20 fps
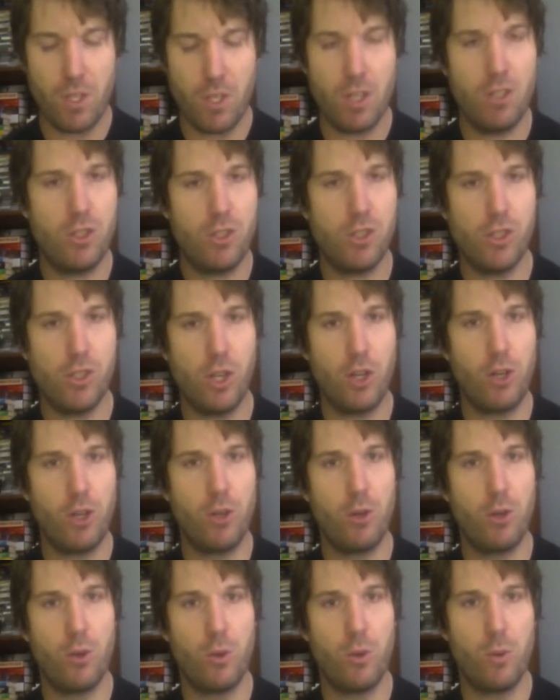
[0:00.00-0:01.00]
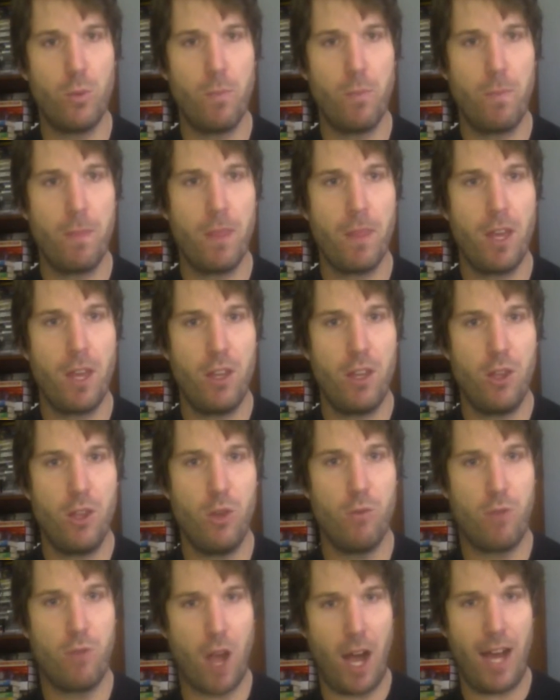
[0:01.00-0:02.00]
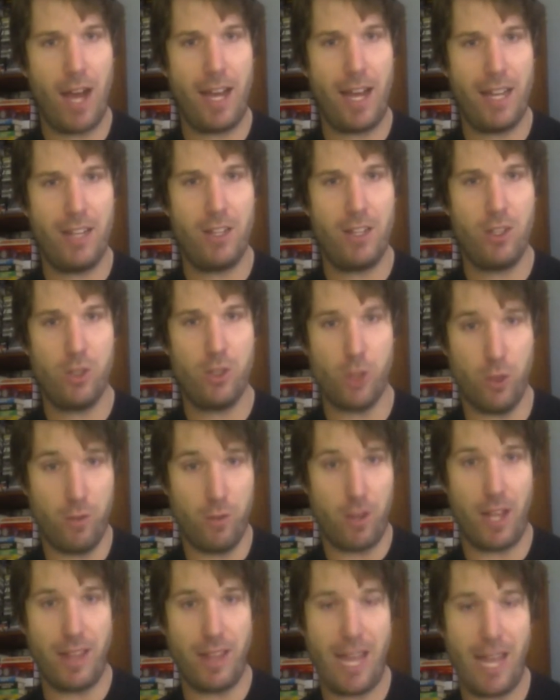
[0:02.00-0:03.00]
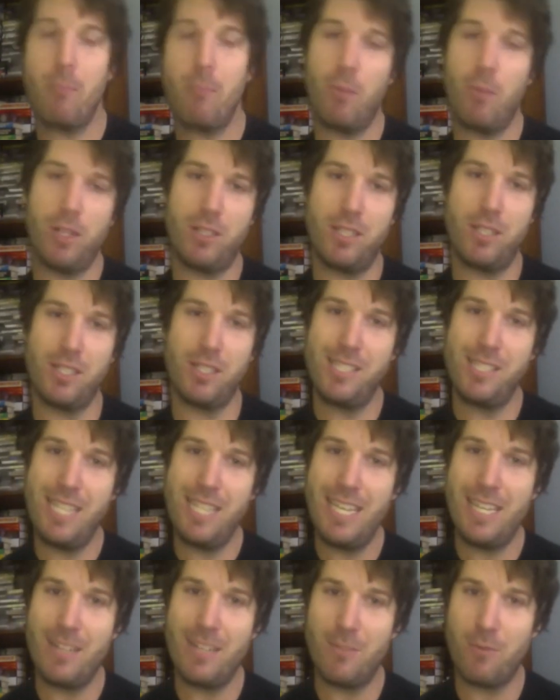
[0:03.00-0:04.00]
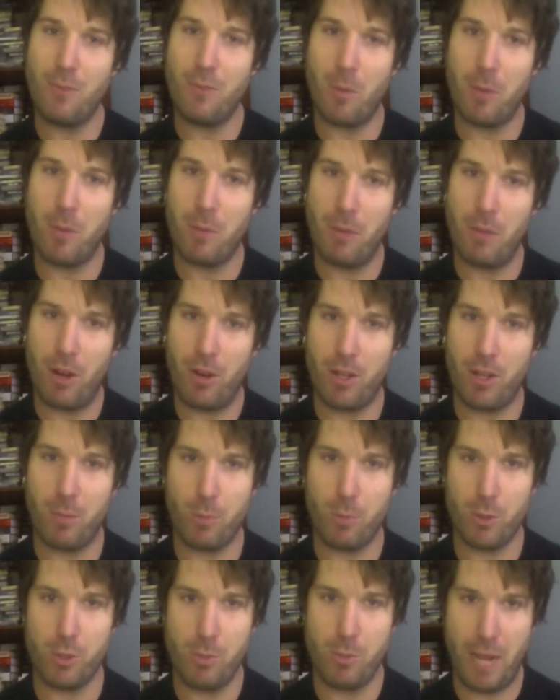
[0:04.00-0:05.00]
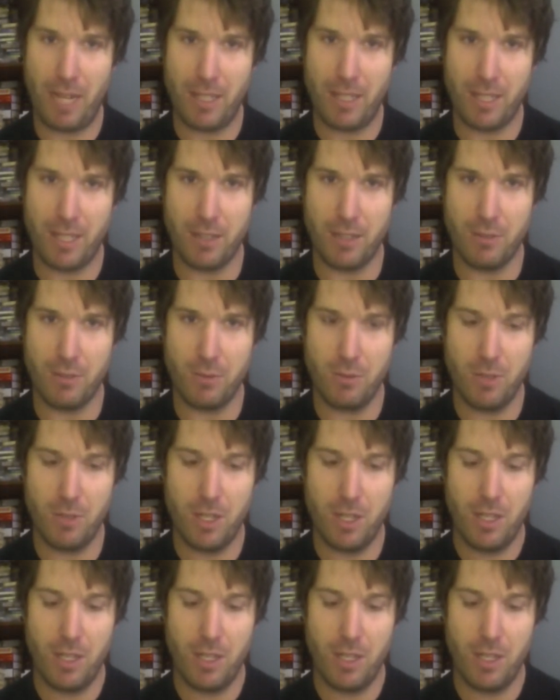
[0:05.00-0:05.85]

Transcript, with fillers: So you've got so you've got that, but to see it from an American perspective